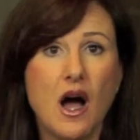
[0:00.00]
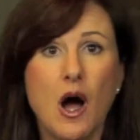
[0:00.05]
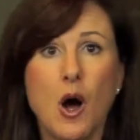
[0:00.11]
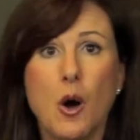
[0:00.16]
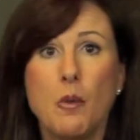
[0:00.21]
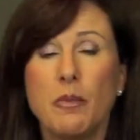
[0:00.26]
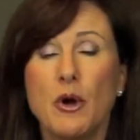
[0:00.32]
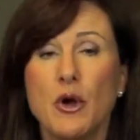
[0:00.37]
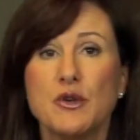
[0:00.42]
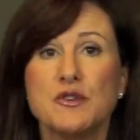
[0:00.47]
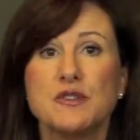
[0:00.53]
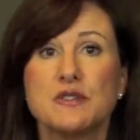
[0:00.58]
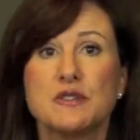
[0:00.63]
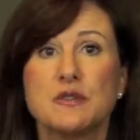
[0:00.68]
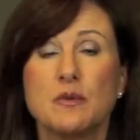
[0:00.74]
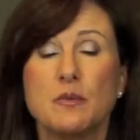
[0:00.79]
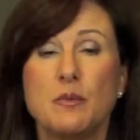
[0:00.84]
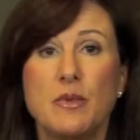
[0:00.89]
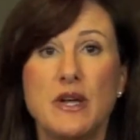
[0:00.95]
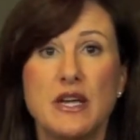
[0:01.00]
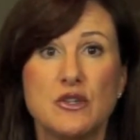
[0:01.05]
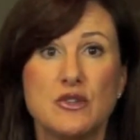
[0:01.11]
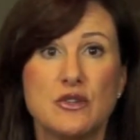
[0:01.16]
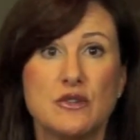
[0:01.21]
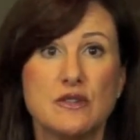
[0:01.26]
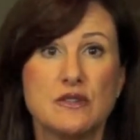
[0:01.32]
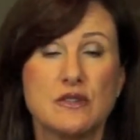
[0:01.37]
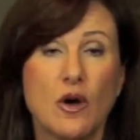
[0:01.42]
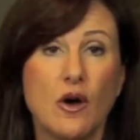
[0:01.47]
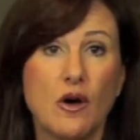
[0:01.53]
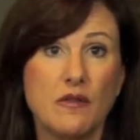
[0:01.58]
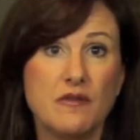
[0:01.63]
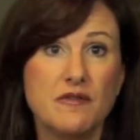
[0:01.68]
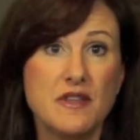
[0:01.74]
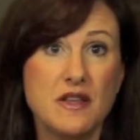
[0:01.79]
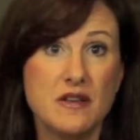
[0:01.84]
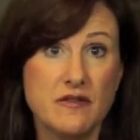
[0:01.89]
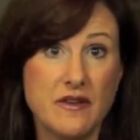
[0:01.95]
I'll post pictures
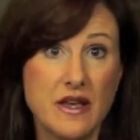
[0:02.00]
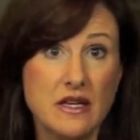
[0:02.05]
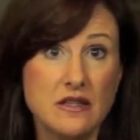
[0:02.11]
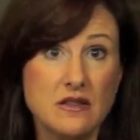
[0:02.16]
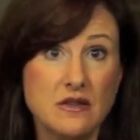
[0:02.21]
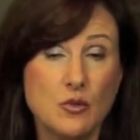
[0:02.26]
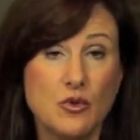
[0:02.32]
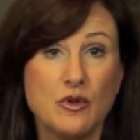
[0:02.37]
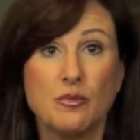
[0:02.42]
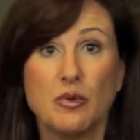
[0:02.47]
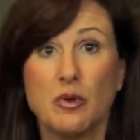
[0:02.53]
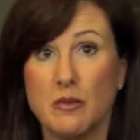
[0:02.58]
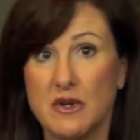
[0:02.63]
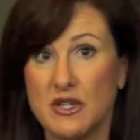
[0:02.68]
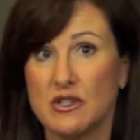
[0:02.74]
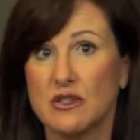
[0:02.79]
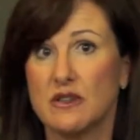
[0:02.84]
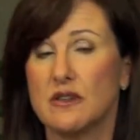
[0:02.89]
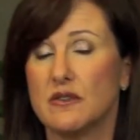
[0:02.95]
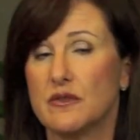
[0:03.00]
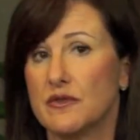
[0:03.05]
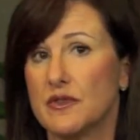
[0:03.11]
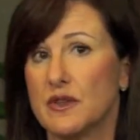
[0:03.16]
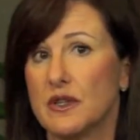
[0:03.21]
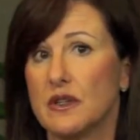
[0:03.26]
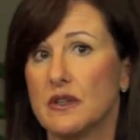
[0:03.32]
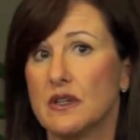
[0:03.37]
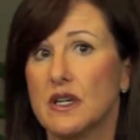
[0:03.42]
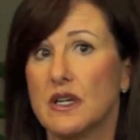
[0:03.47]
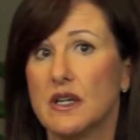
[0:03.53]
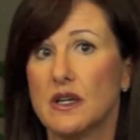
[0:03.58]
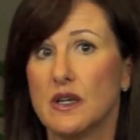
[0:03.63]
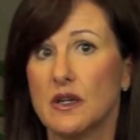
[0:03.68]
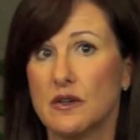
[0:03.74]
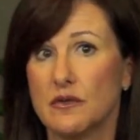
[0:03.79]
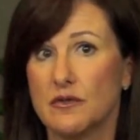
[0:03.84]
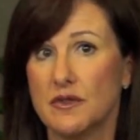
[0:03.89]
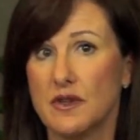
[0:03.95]
of the event with permission
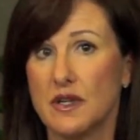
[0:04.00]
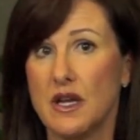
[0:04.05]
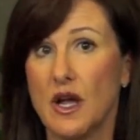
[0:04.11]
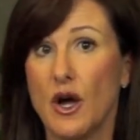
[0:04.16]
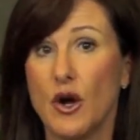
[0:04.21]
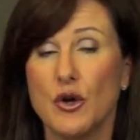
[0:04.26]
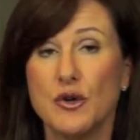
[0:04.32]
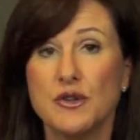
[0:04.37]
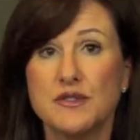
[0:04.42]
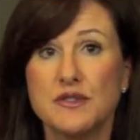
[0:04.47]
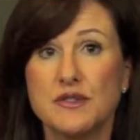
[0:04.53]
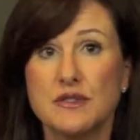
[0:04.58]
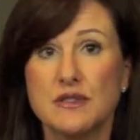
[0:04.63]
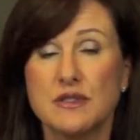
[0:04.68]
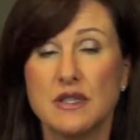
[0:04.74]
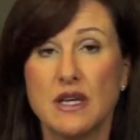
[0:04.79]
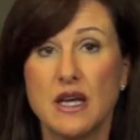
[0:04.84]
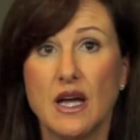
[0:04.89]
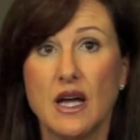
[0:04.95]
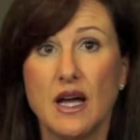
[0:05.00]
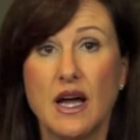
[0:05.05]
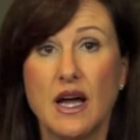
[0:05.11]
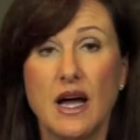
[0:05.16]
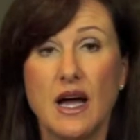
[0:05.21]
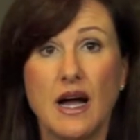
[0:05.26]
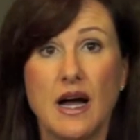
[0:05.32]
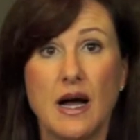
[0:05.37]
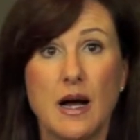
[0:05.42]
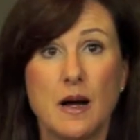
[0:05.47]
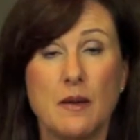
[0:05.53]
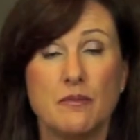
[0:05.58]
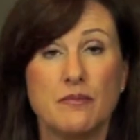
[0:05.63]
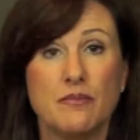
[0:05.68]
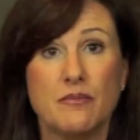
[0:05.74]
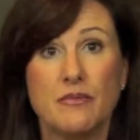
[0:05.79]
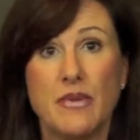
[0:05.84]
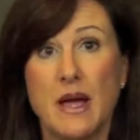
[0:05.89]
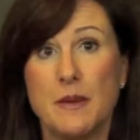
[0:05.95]
of the hosts,
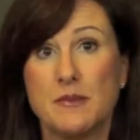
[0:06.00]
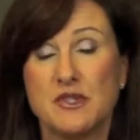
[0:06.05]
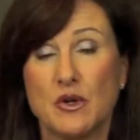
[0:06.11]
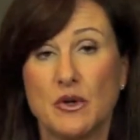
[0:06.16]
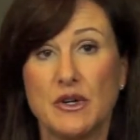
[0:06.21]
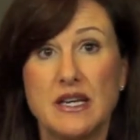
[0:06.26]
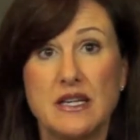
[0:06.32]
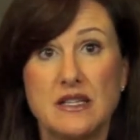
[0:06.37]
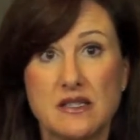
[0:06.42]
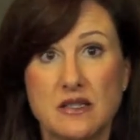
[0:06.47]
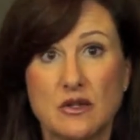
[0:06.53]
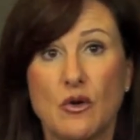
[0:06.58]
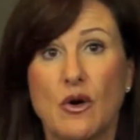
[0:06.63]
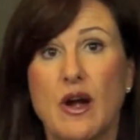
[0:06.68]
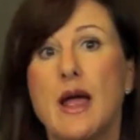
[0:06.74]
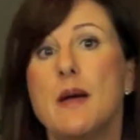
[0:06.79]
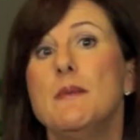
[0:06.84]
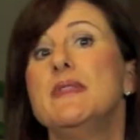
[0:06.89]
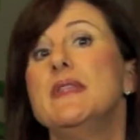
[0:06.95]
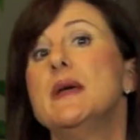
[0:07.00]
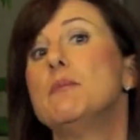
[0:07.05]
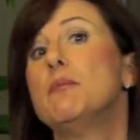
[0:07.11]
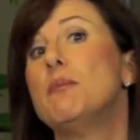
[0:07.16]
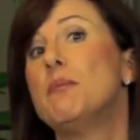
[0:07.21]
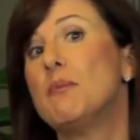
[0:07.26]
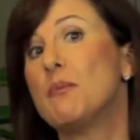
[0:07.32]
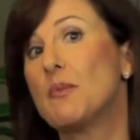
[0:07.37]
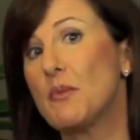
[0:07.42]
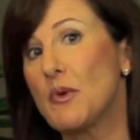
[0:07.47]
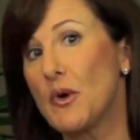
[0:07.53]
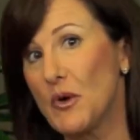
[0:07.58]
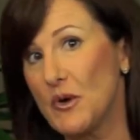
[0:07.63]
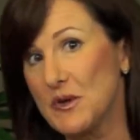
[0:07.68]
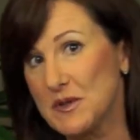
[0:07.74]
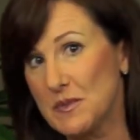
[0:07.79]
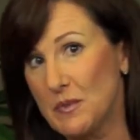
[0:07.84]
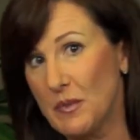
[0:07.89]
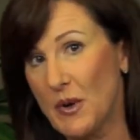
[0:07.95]
perhaps on Instagram, and then
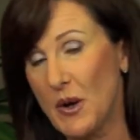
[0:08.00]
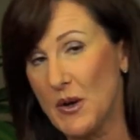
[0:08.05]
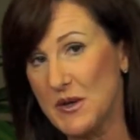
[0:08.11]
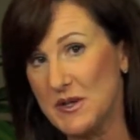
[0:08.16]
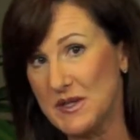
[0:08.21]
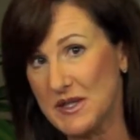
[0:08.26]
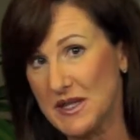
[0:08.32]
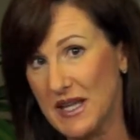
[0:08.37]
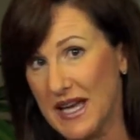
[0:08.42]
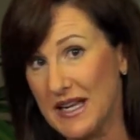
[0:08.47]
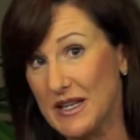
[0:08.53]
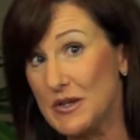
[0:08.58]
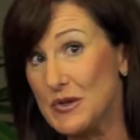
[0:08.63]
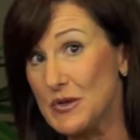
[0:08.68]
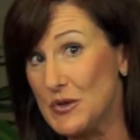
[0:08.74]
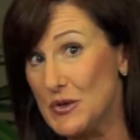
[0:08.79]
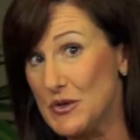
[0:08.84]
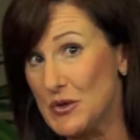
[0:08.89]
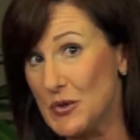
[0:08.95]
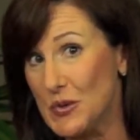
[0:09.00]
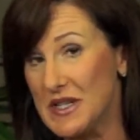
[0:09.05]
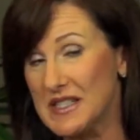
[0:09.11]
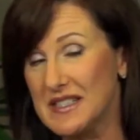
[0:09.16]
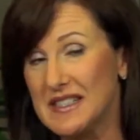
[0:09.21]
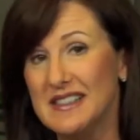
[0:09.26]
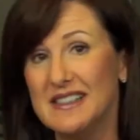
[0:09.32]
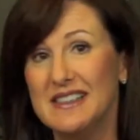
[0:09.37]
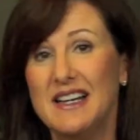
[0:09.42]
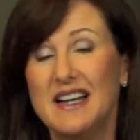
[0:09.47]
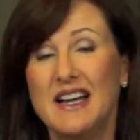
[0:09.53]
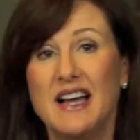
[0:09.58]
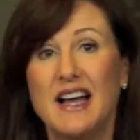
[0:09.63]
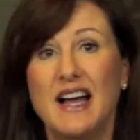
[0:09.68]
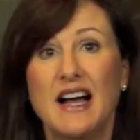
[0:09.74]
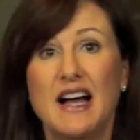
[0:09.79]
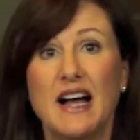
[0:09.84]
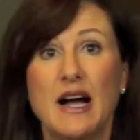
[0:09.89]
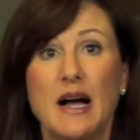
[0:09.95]
cross-post that to Twitter,
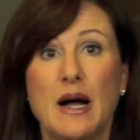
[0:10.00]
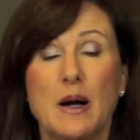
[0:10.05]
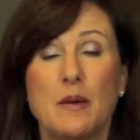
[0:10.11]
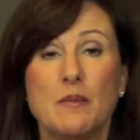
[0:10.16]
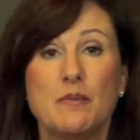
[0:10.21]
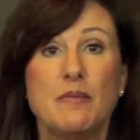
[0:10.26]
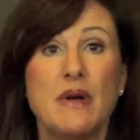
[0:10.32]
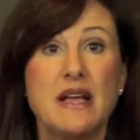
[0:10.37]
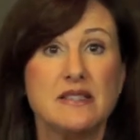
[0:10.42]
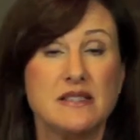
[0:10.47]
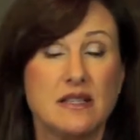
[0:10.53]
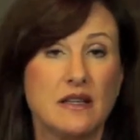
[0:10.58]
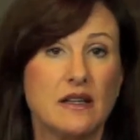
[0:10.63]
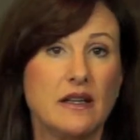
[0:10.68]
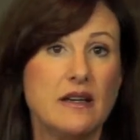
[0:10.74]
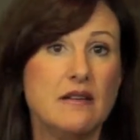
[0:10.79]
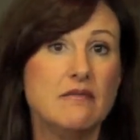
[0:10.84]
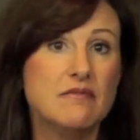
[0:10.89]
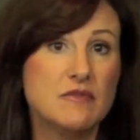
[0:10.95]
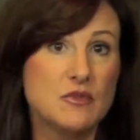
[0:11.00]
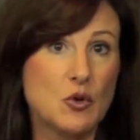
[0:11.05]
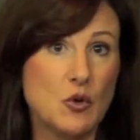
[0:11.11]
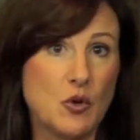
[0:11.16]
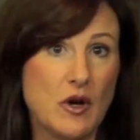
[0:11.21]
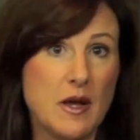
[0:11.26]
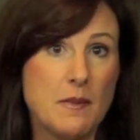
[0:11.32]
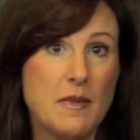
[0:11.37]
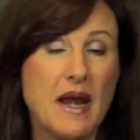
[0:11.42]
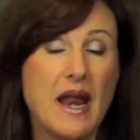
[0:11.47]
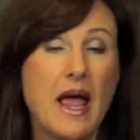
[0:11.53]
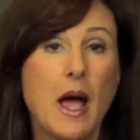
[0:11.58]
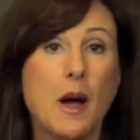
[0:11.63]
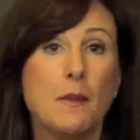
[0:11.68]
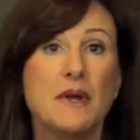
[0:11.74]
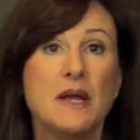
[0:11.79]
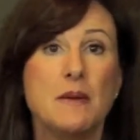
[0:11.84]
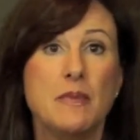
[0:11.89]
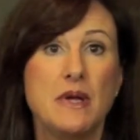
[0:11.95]
basically talking about
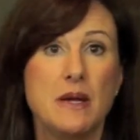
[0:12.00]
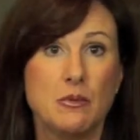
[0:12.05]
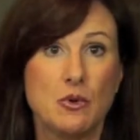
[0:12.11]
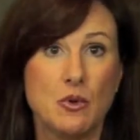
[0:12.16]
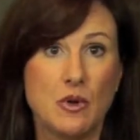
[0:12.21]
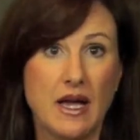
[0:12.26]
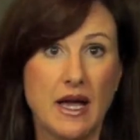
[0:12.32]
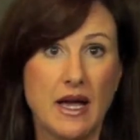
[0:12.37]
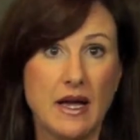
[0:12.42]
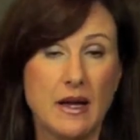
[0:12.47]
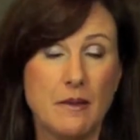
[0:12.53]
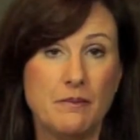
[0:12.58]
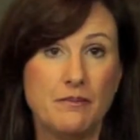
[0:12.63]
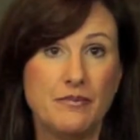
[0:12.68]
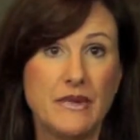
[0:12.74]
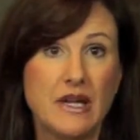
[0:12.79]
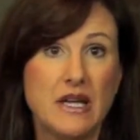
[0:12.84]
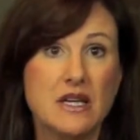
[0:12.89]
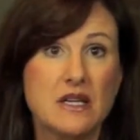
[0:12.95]
how many people came.